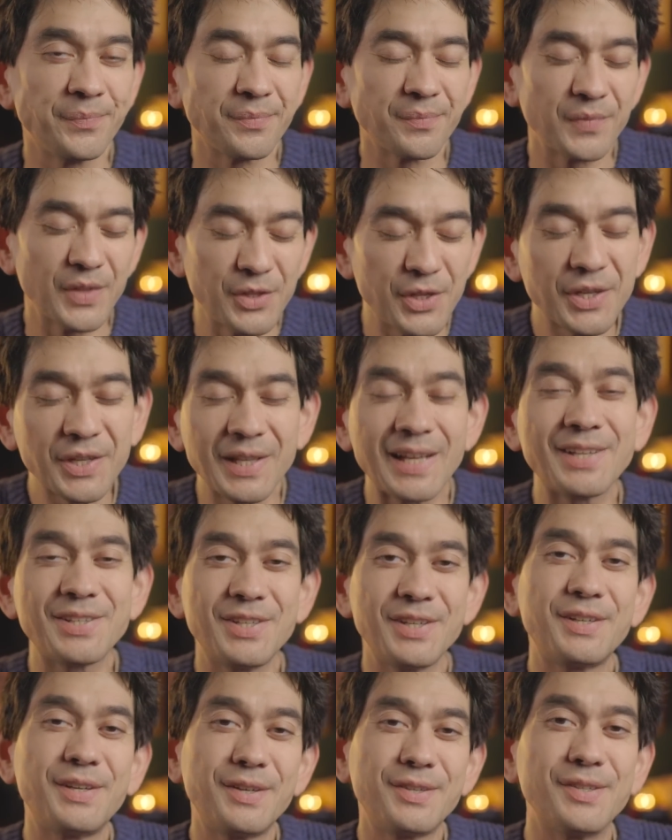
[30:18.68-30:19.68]
The
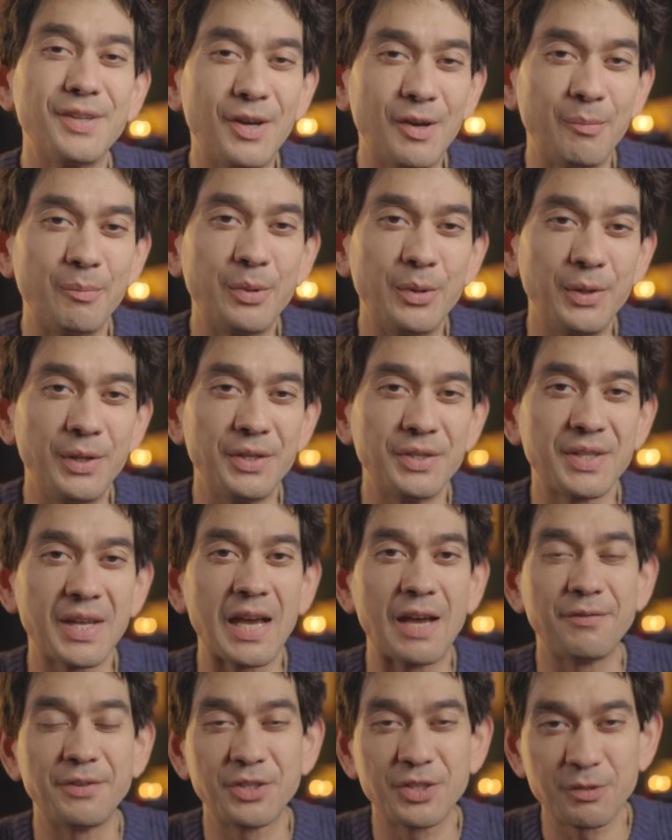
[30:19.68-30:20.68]
classic example is
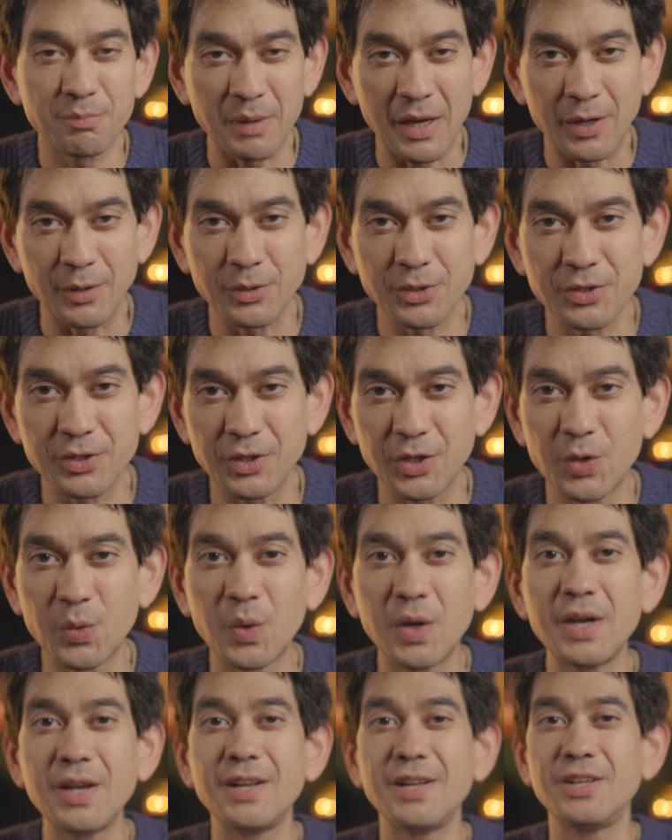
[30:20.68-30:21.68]
that of a spouse that
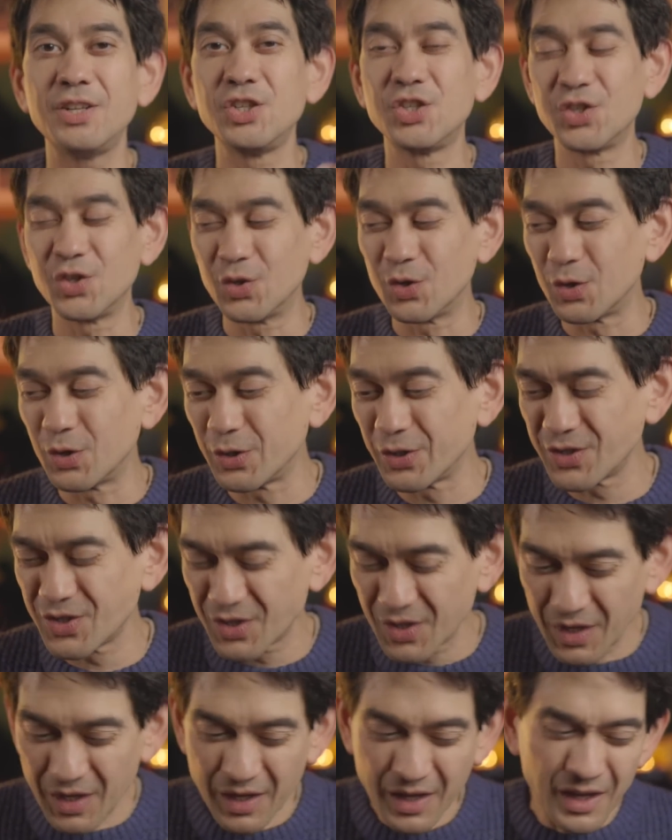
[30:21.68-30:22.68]
quietly
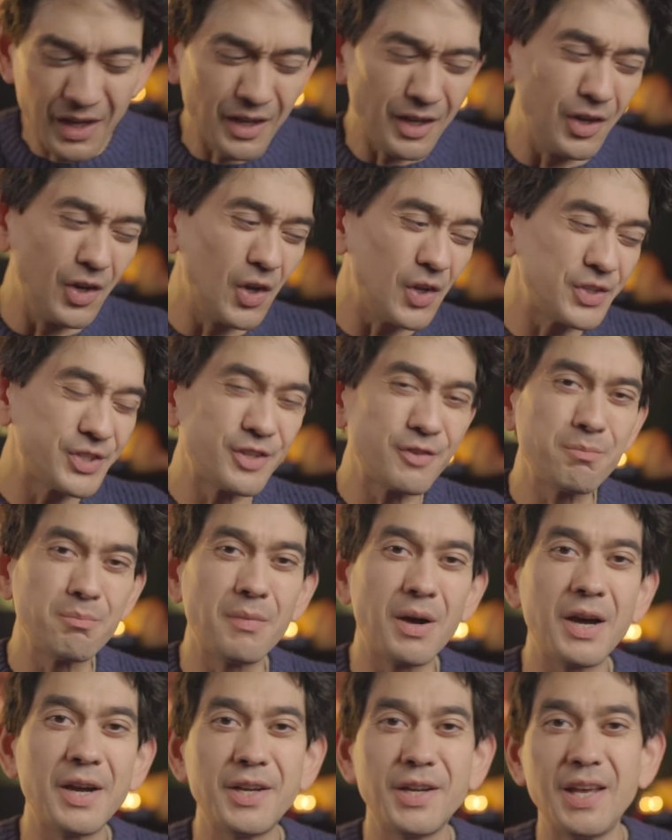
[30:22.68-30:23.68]
endures lots of
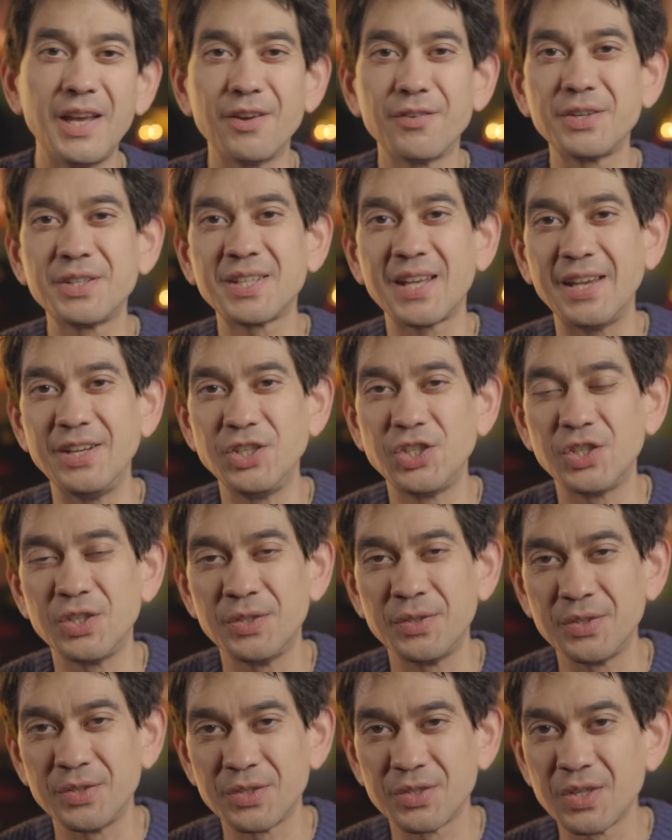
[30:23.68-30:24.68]
minor
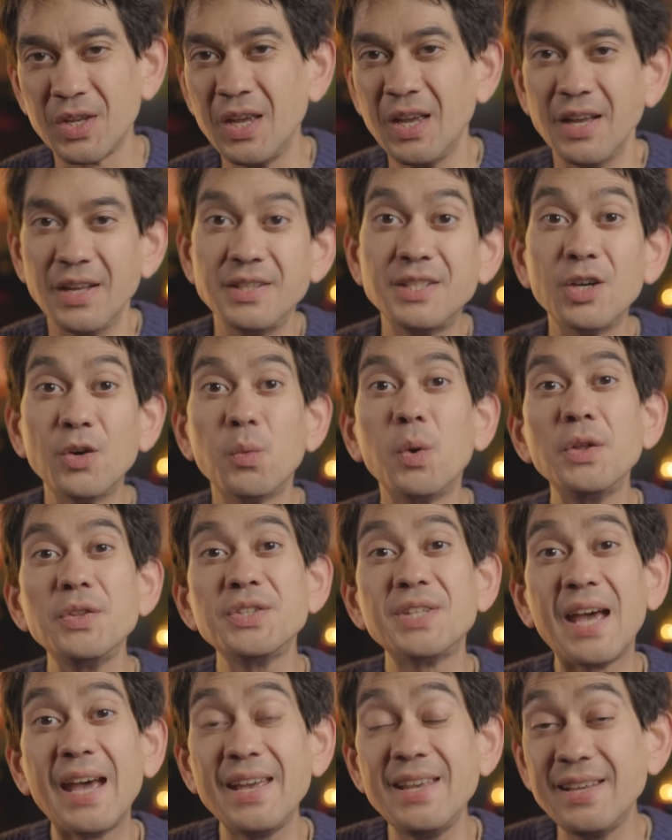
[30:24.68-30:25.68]
irritations until one
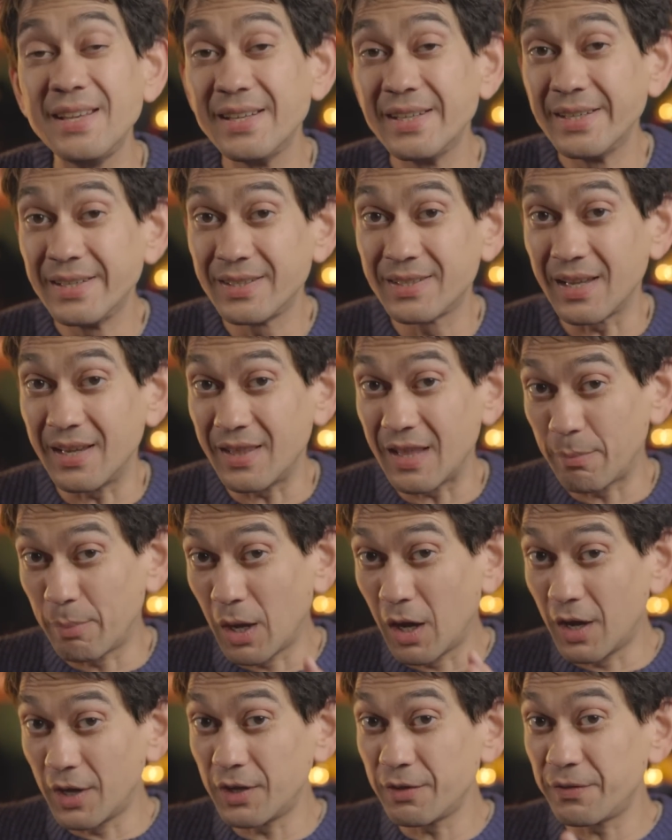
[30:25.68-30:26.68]
day, say their
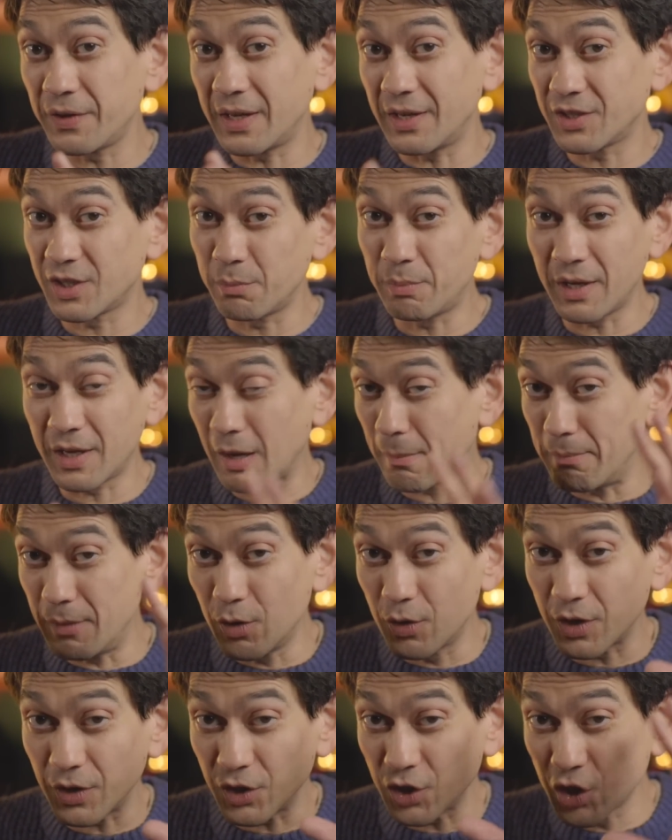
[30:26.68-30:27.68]
partner forgets to pick up
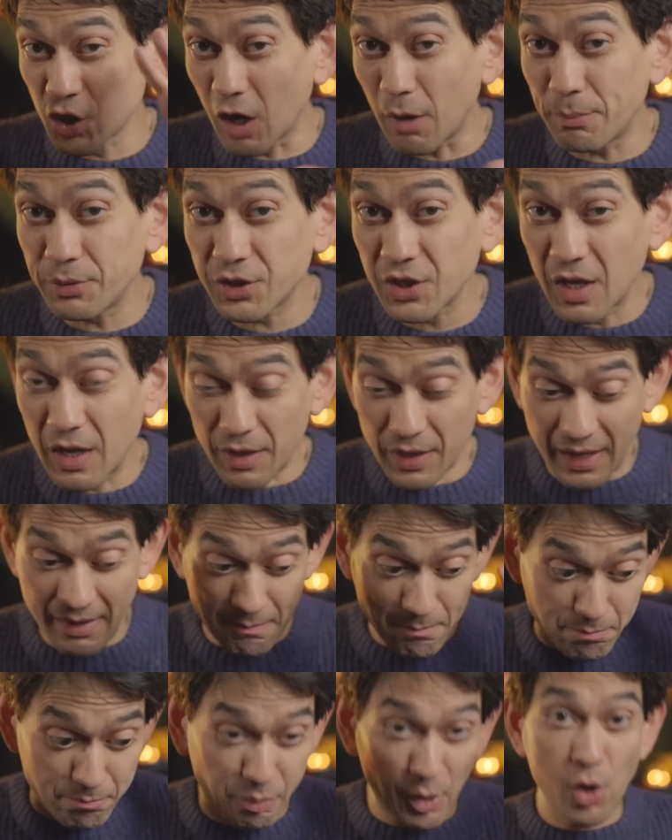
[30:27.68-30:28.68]
milk at the shops,
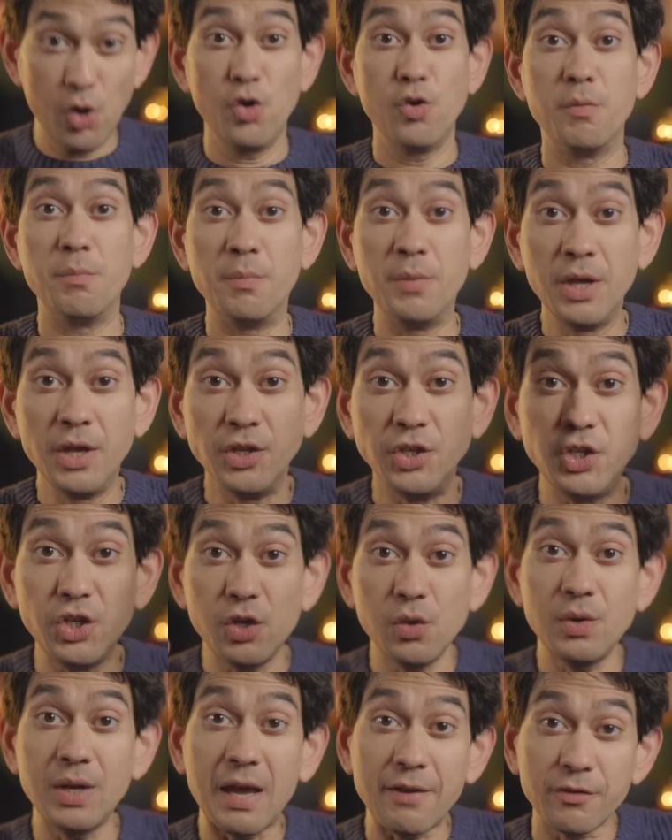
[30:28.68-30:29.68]
then boom,
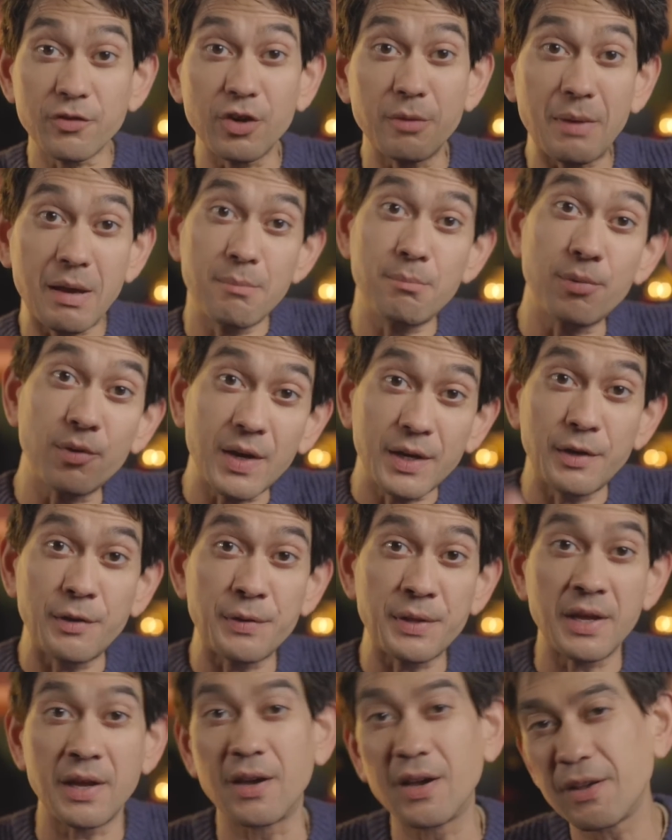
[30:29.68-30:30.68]
you never remember
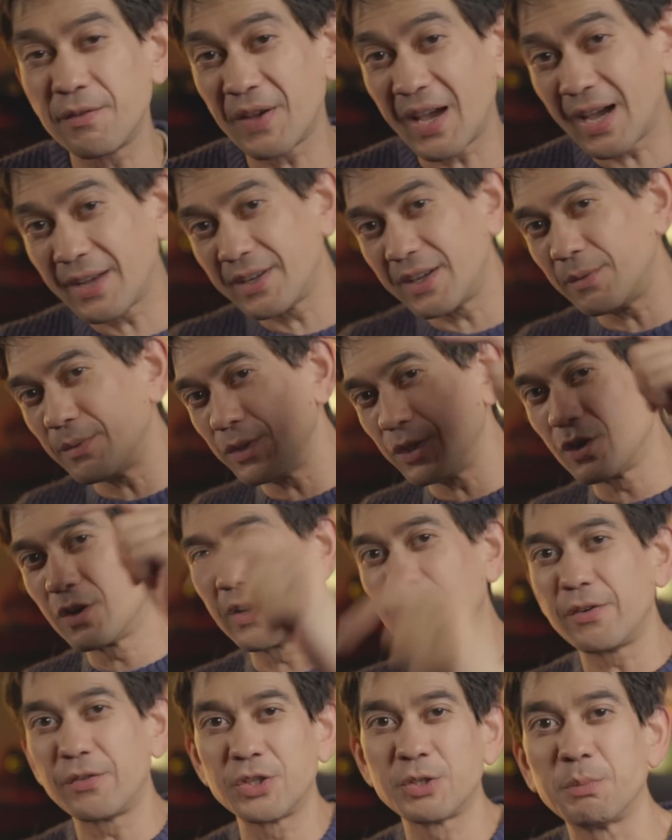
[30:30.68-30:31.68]
anything, I've had it with your
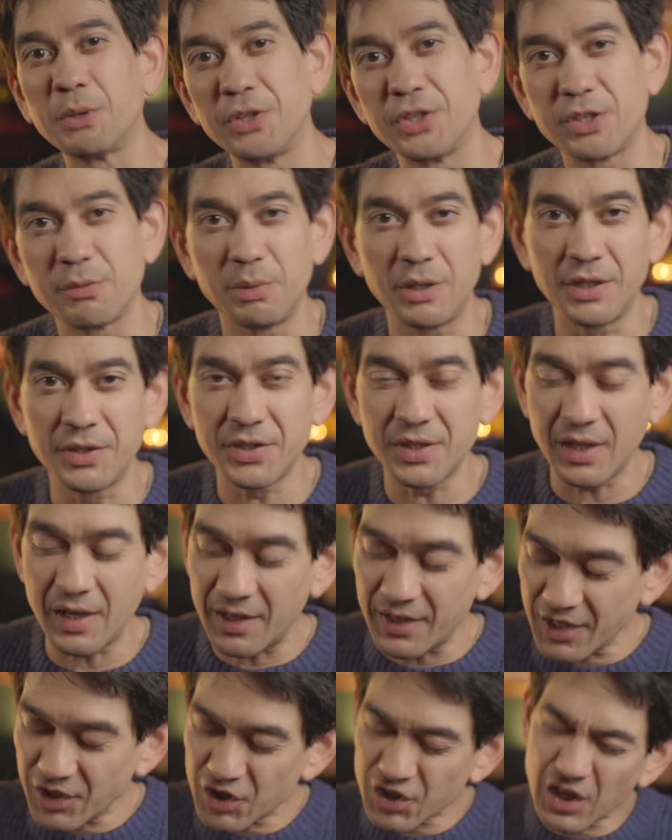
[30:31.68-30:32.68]
irresponsibility,
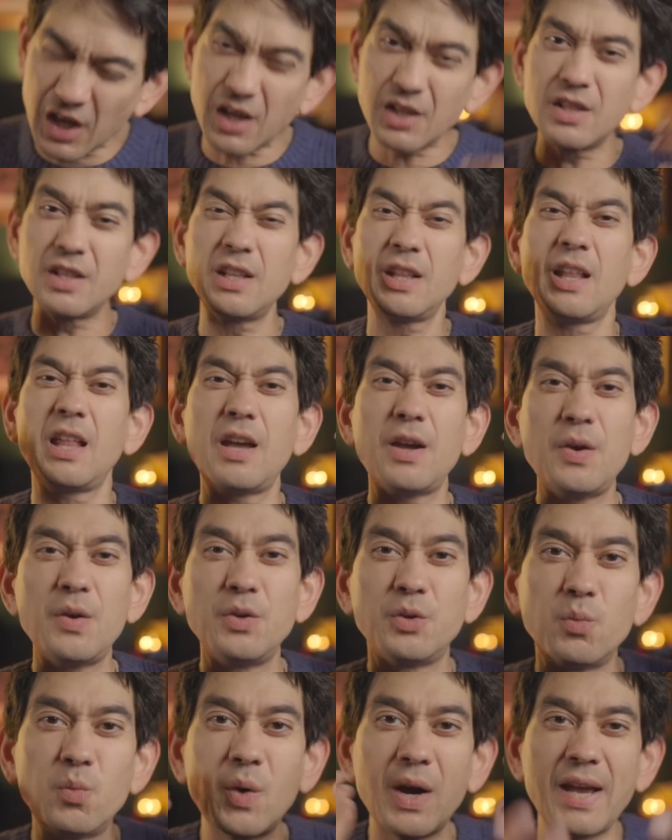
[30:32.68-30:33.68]
and they just
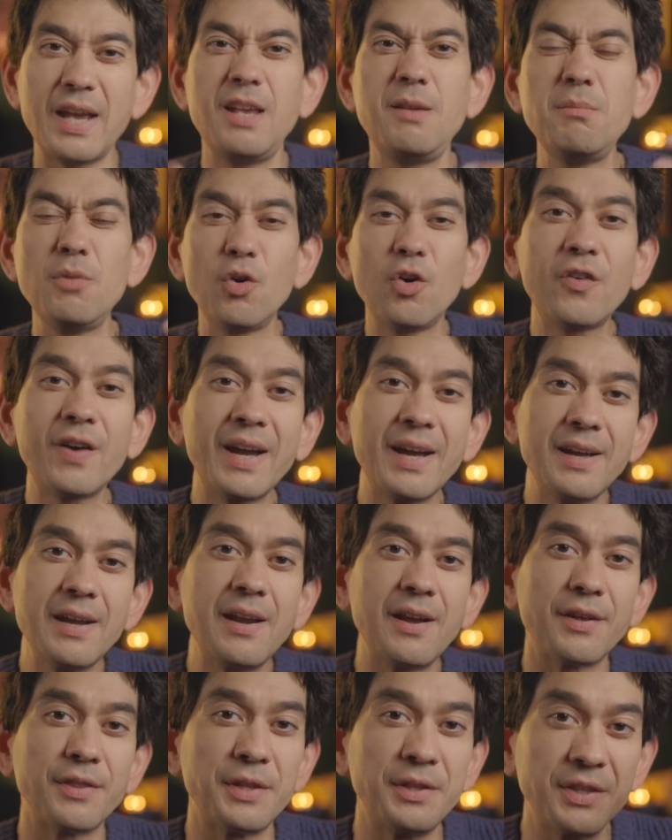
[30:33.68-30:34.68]
unload way more
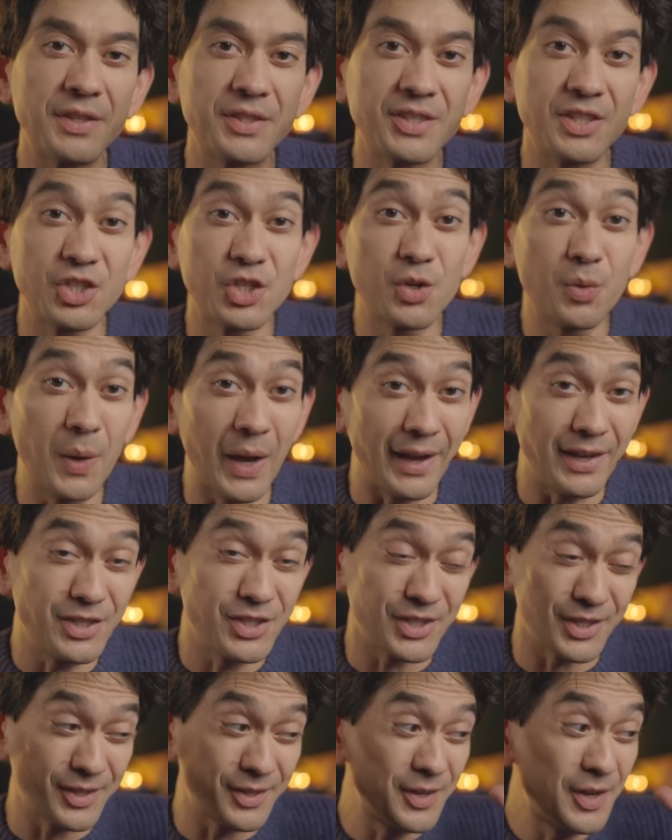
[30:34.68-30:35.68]
anger than the
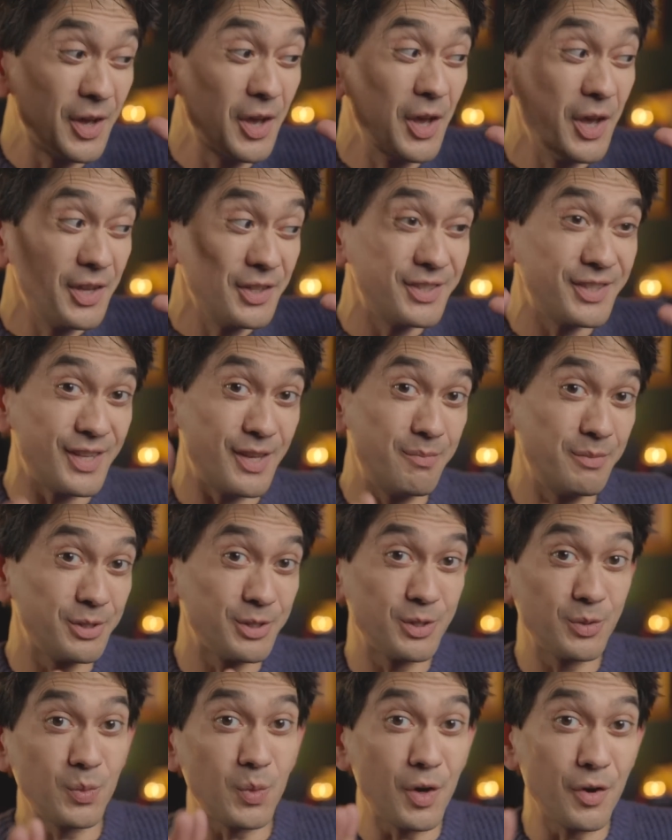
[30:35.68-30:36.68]
situation seems
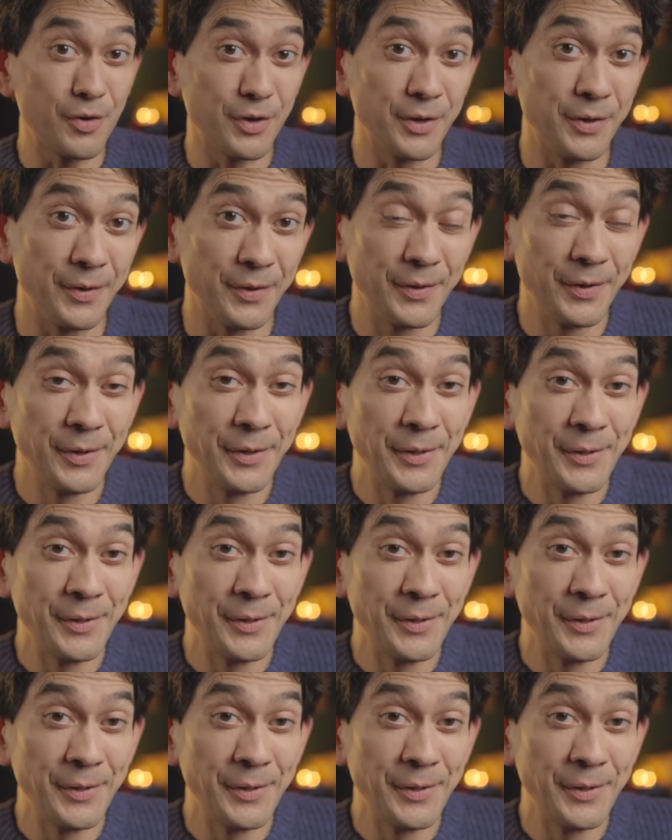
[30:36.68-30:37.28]
to warrant.